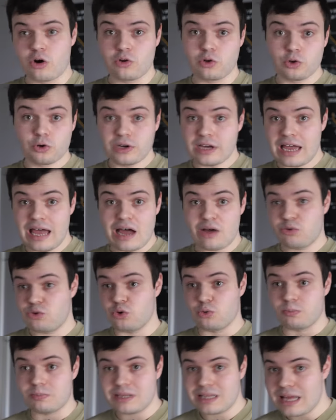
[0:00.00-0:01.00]
are learning how
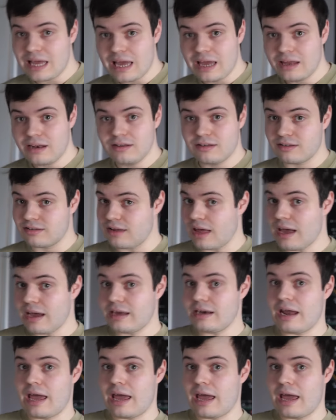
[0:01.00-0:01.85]
to plan, design,